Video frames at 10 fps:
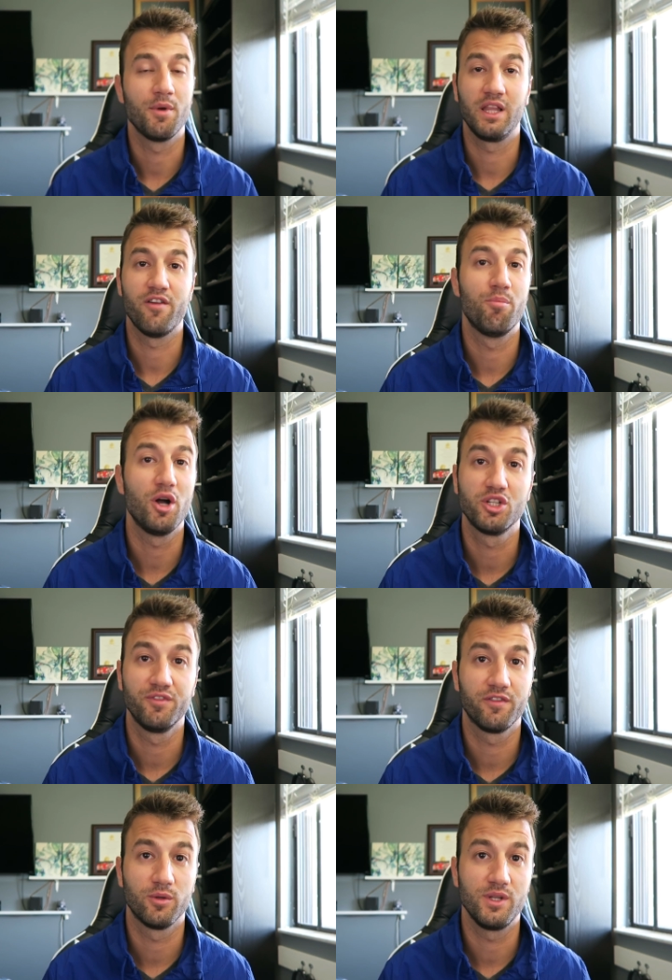I'm gonna leave a bunch of
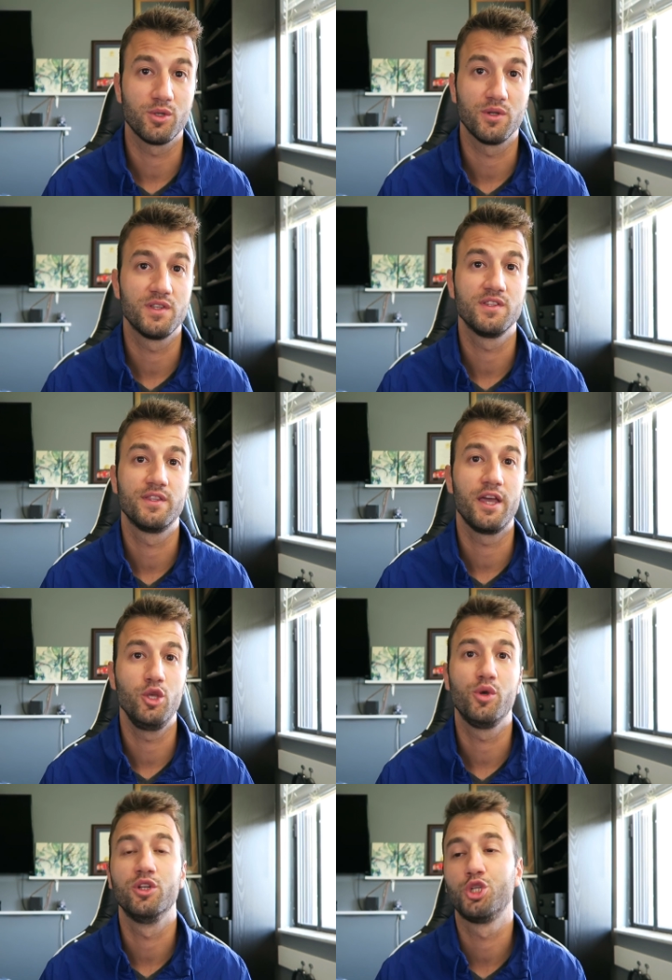different resources
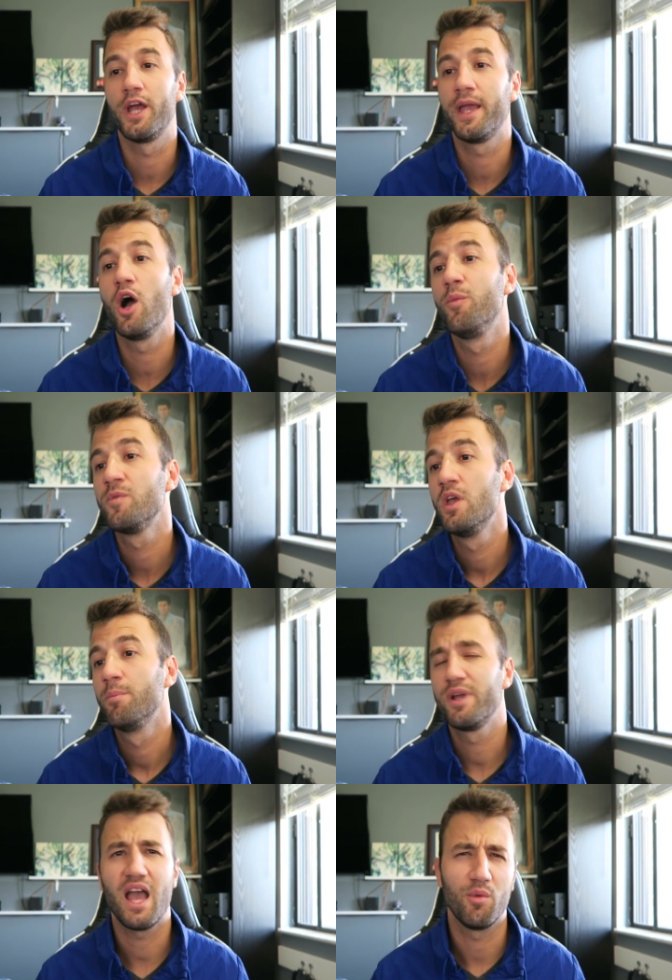that you can check out.
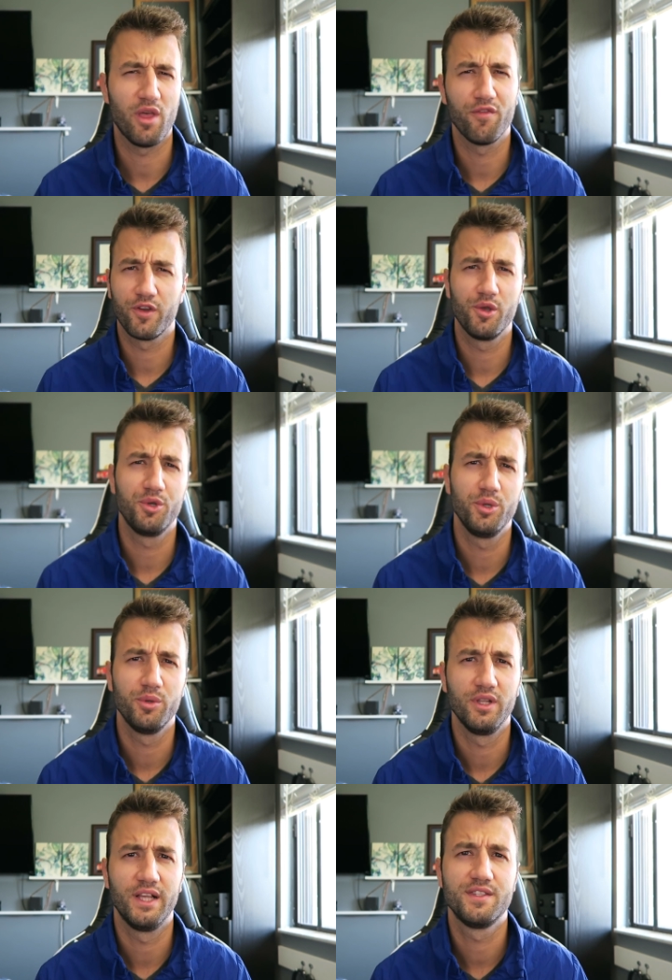But yeah, without further
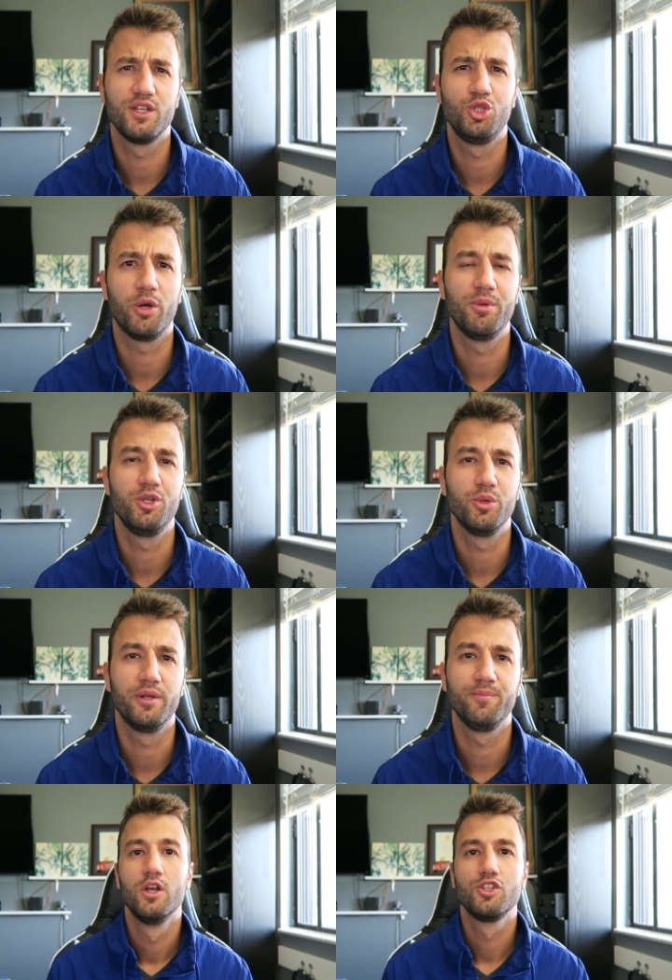ado, let's jump into
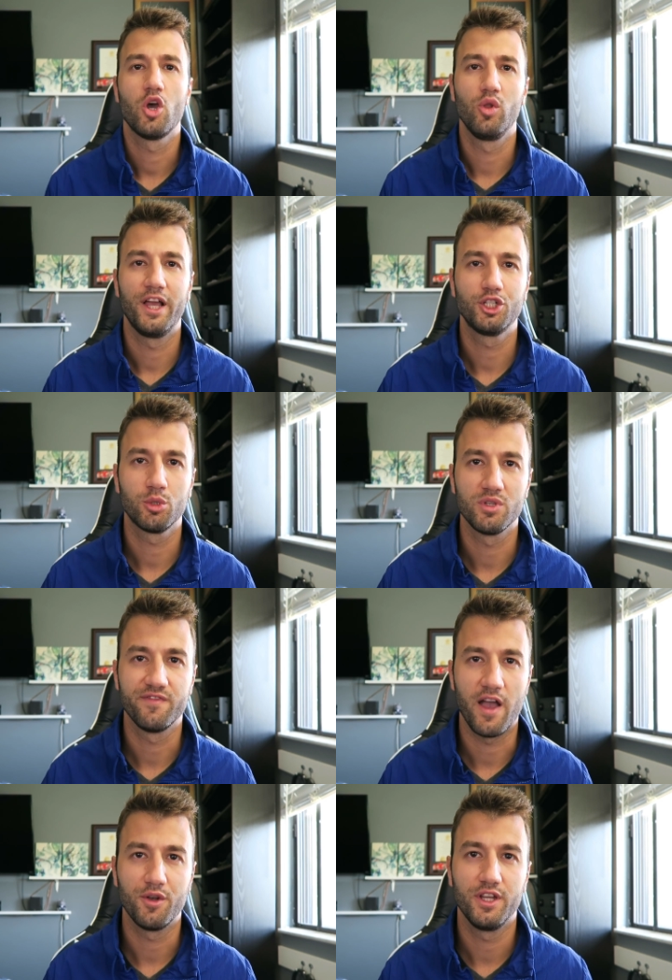it. So Ledger was
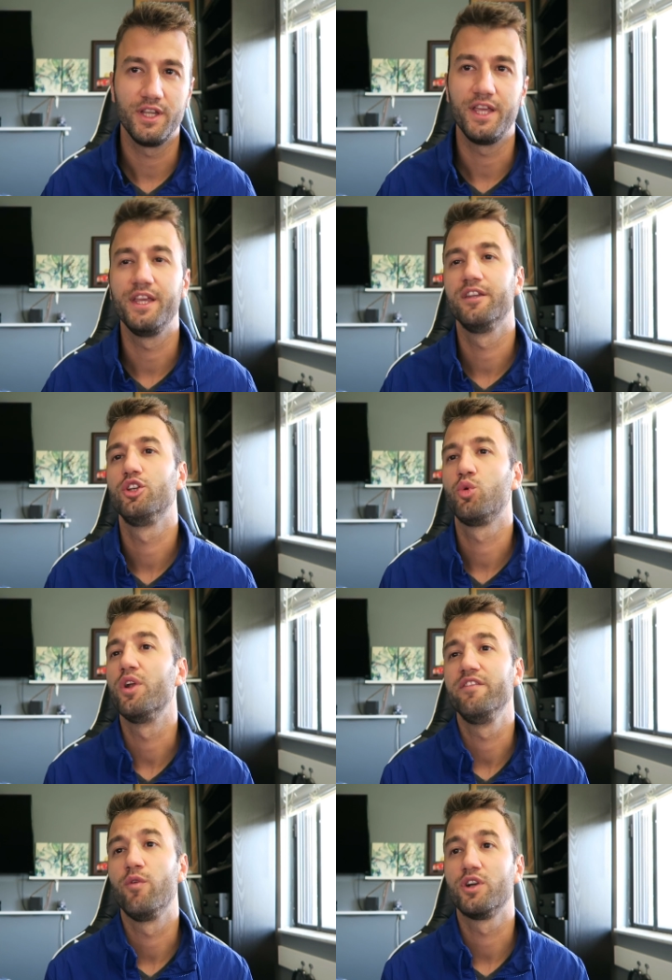founded in
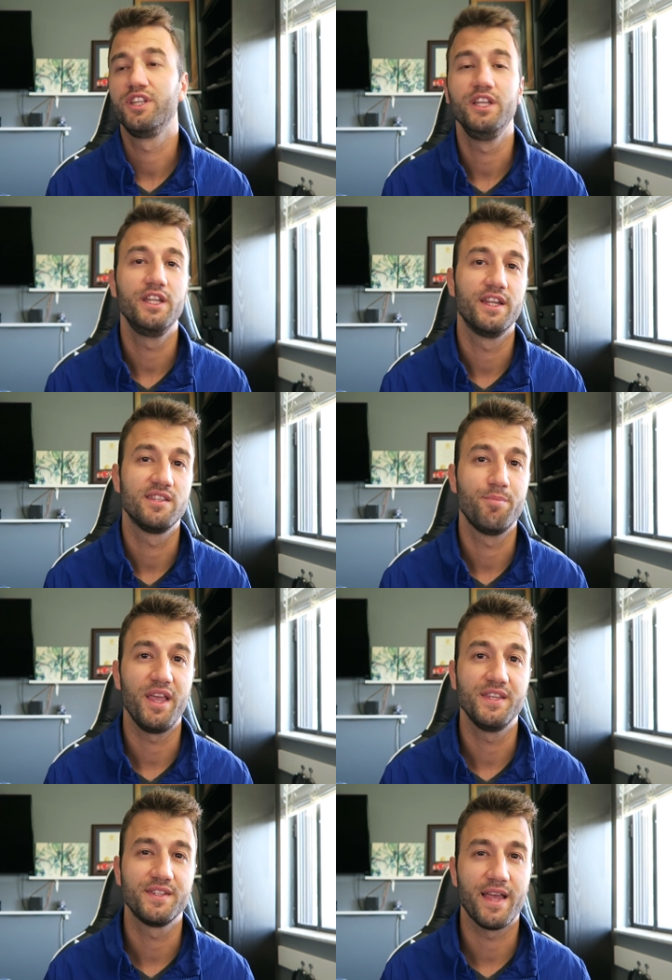twenty fourteen and it's
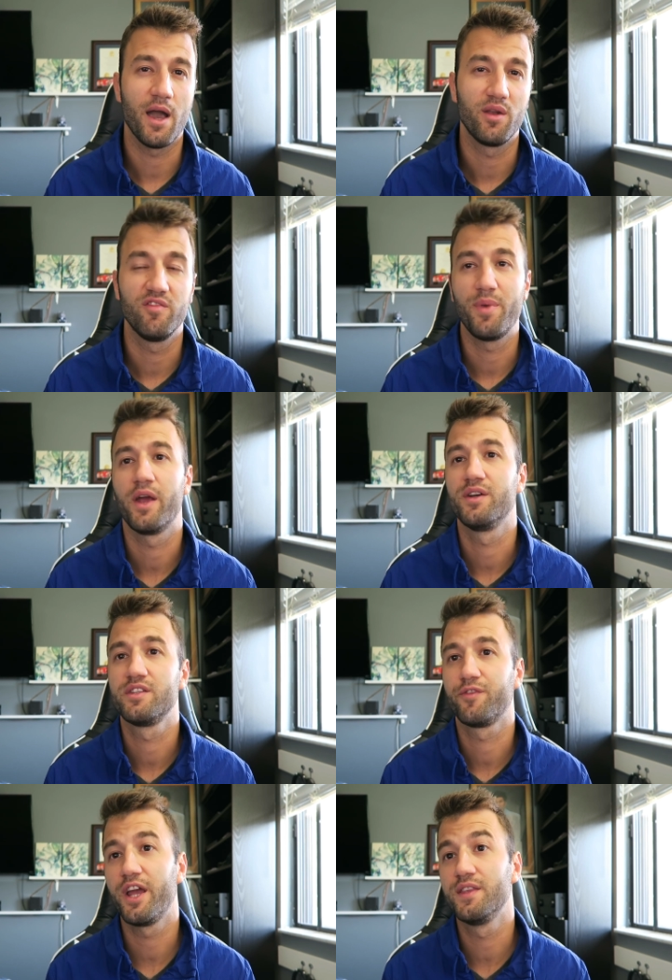based out of
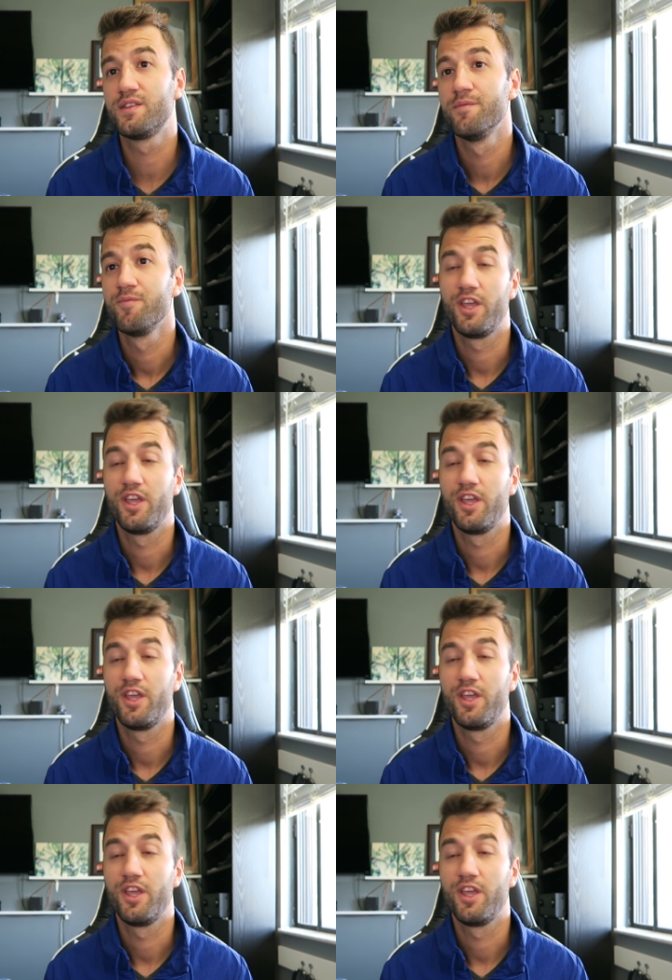Paris, France.